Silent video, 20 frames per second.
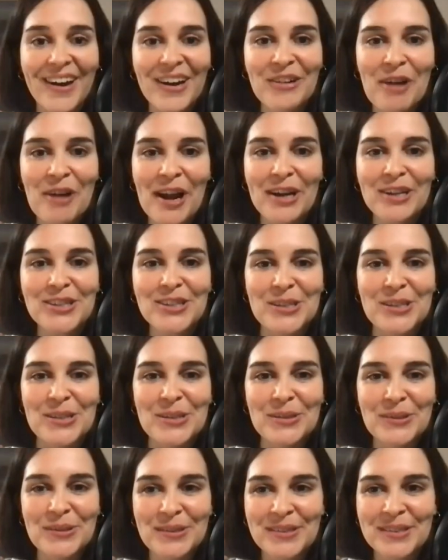You know, where
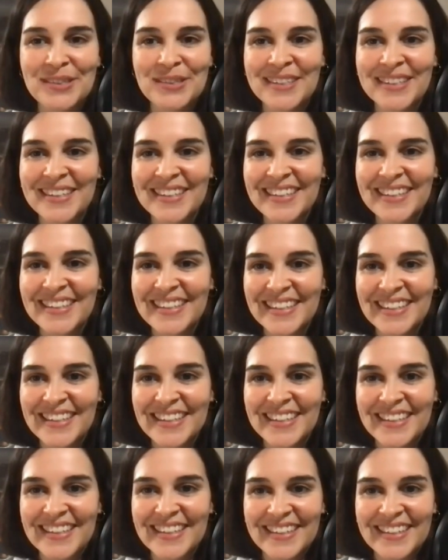
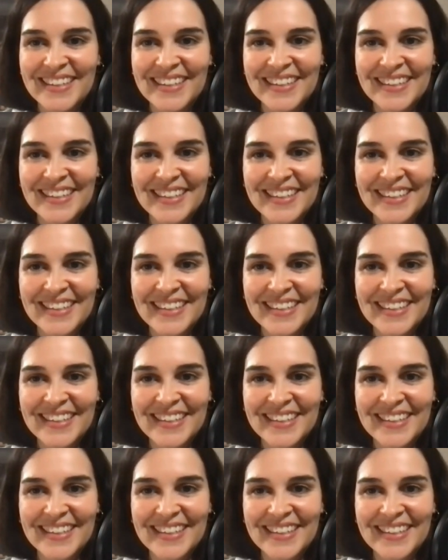to?